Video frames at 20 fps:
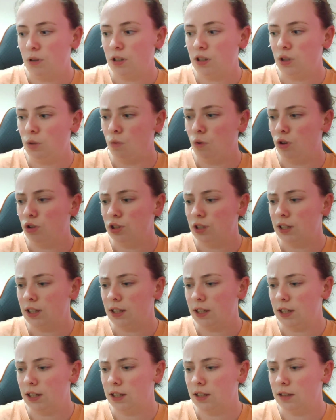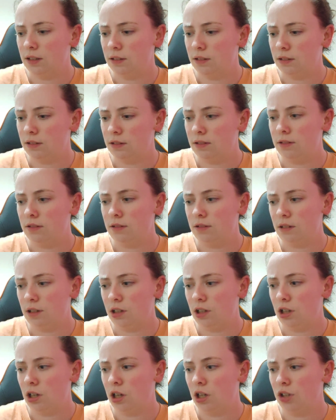because he was in a
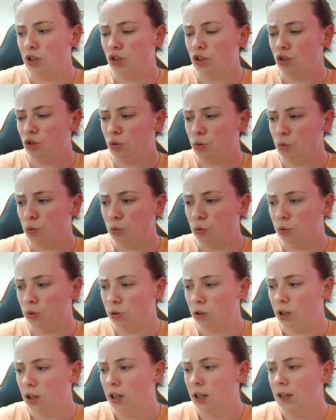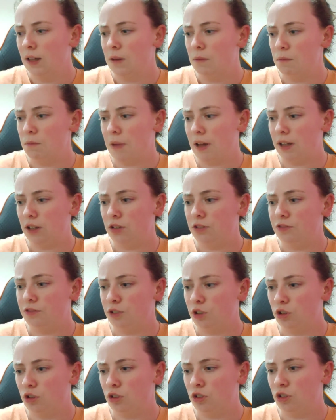school meant
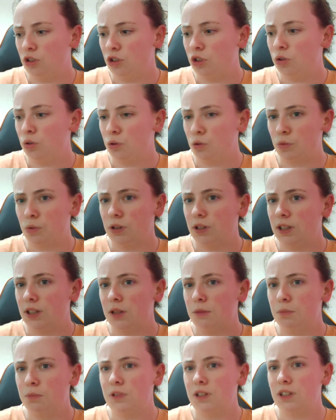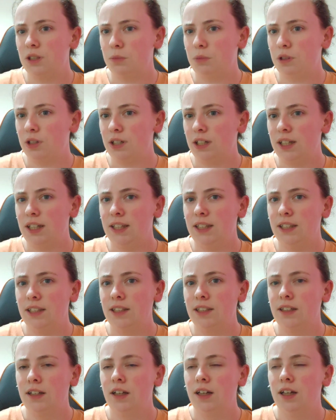for children with
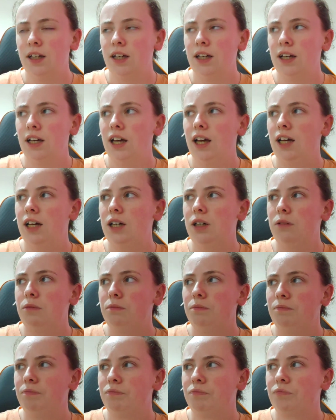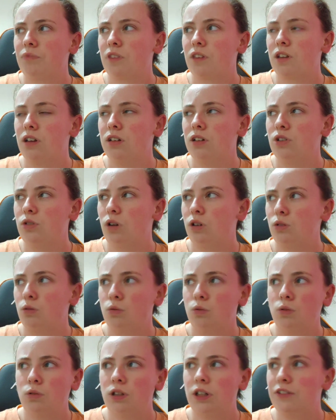disabilities. So I
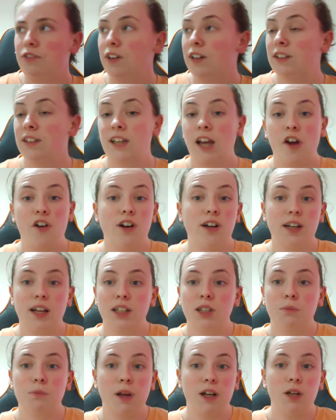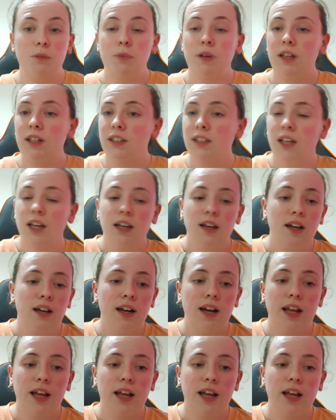don't know if his character is meant to be